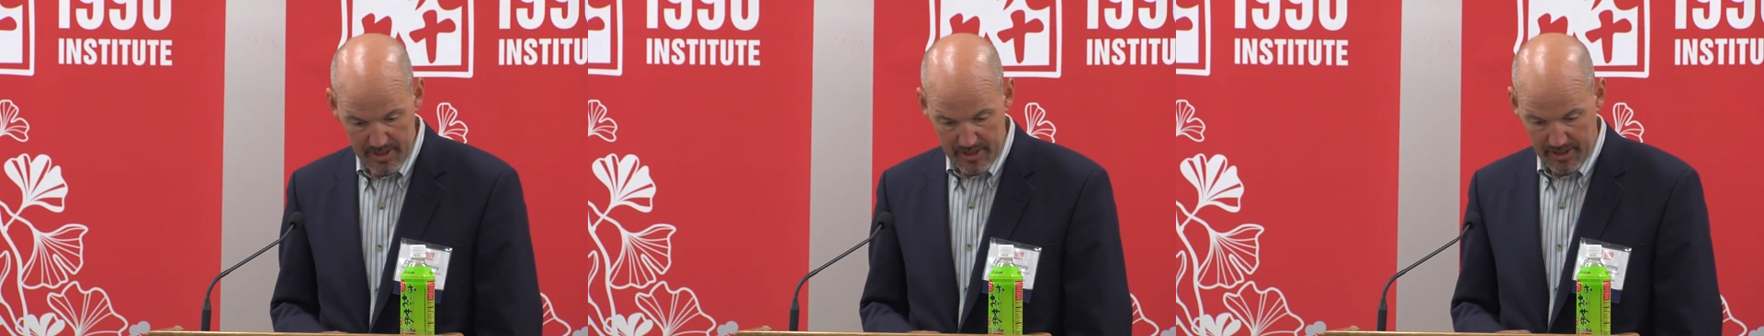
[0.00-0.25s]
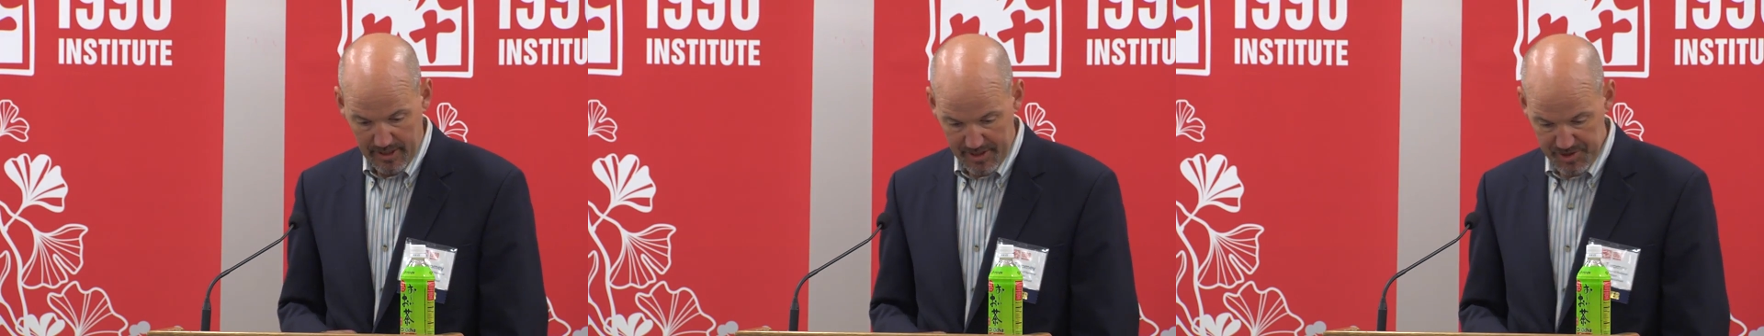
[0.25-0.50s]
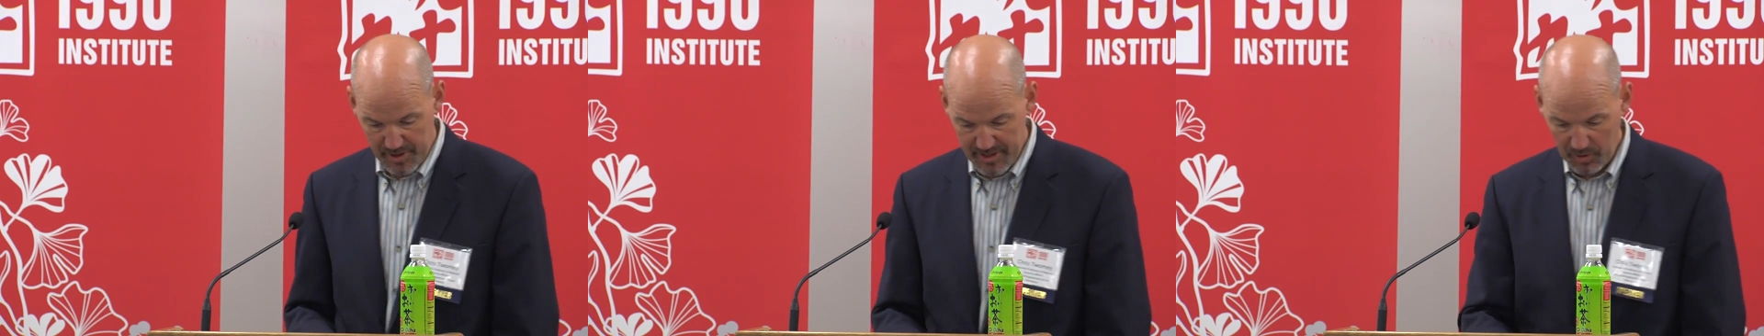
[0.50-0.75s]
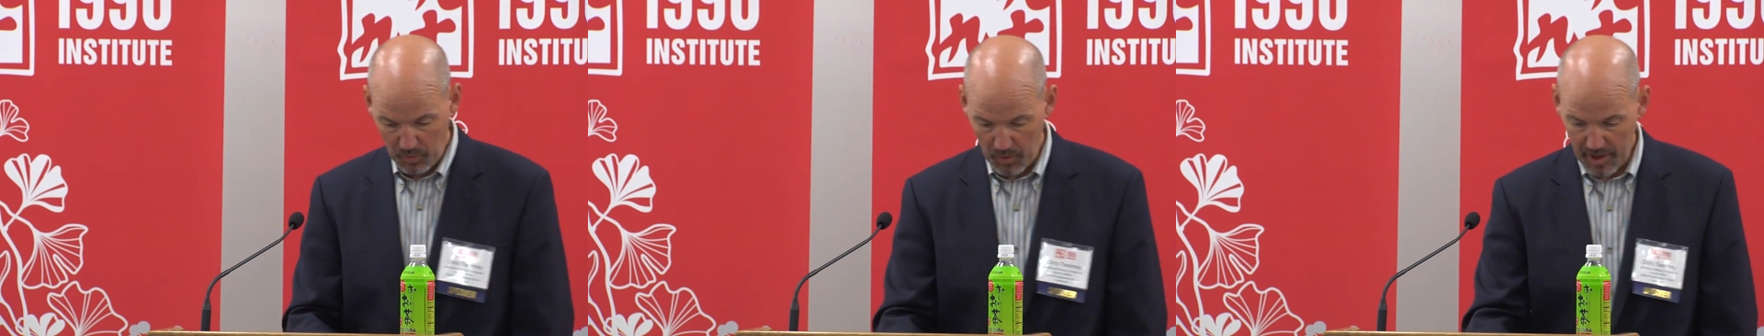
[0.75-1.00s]
Uh, and so I
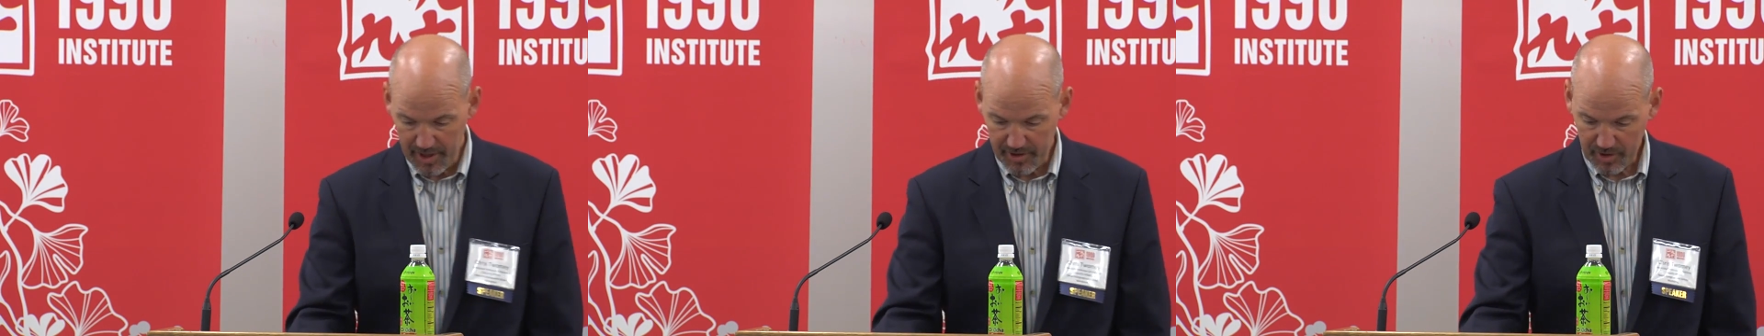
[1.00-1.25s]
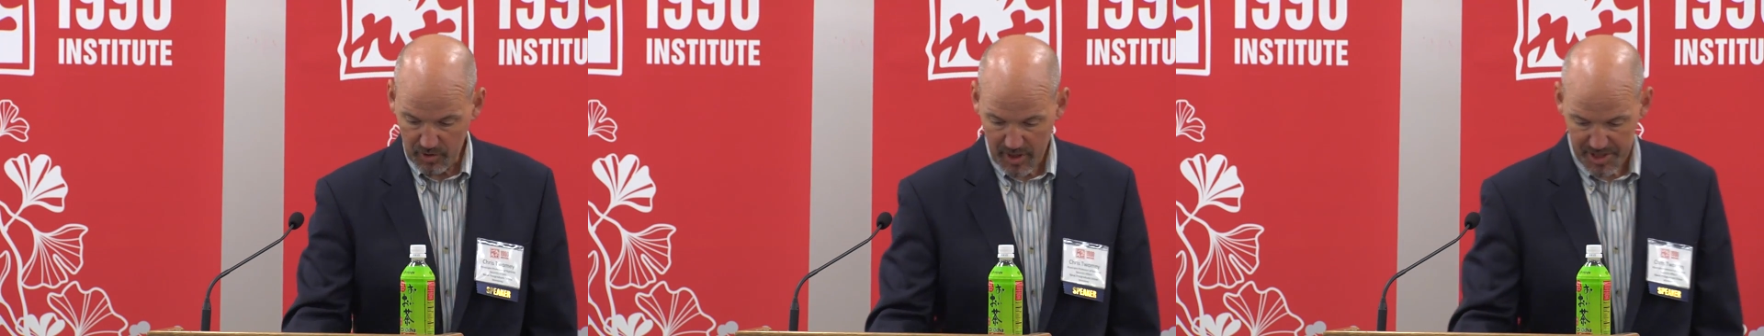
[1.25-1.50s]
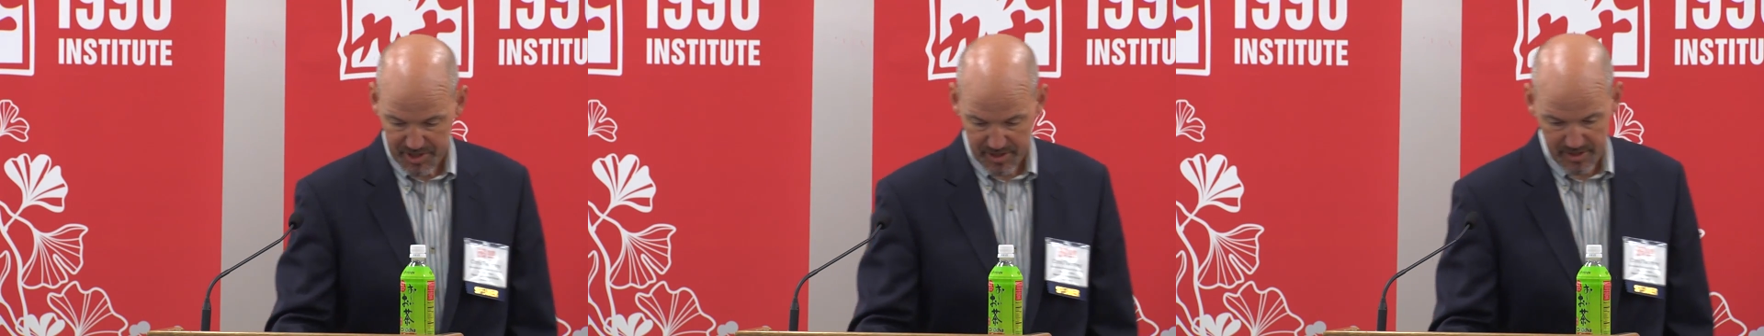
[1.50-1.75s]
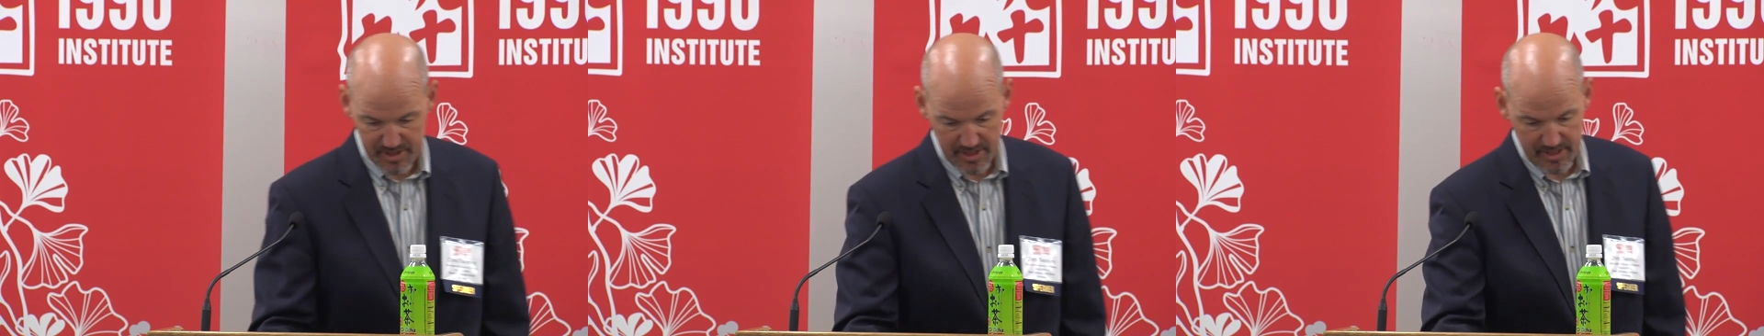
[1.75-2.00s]
think one of the
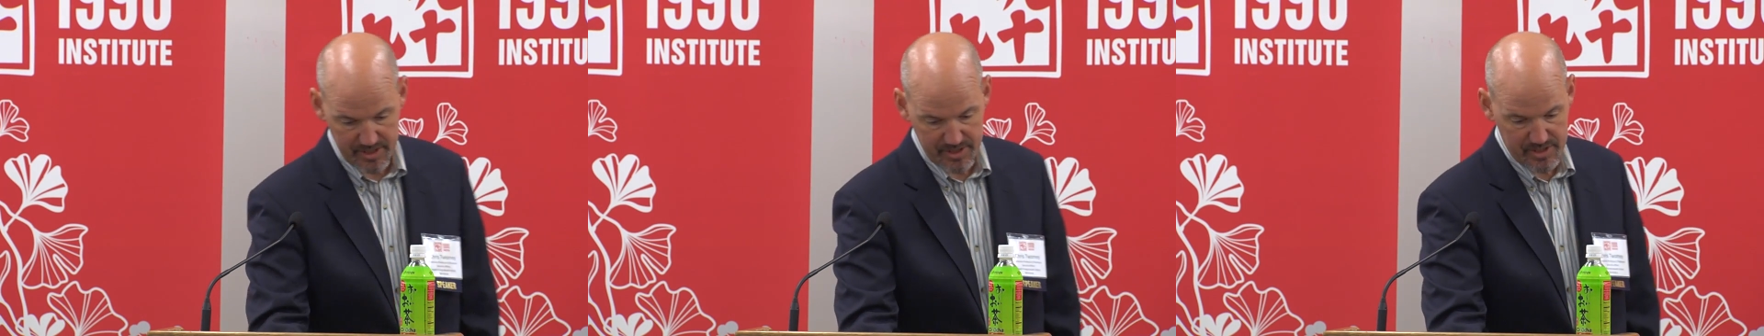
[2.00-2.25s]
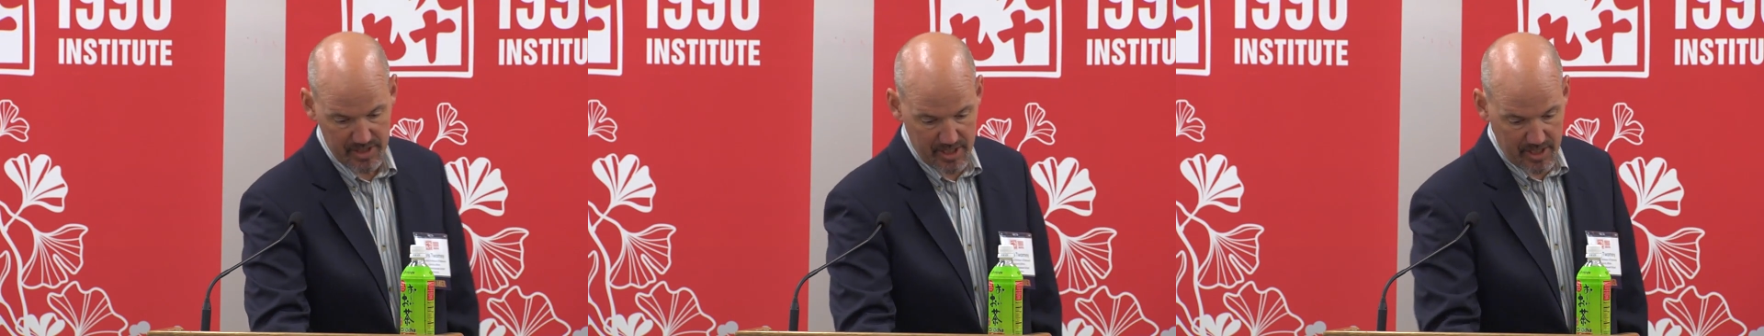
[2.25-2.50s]
questions is,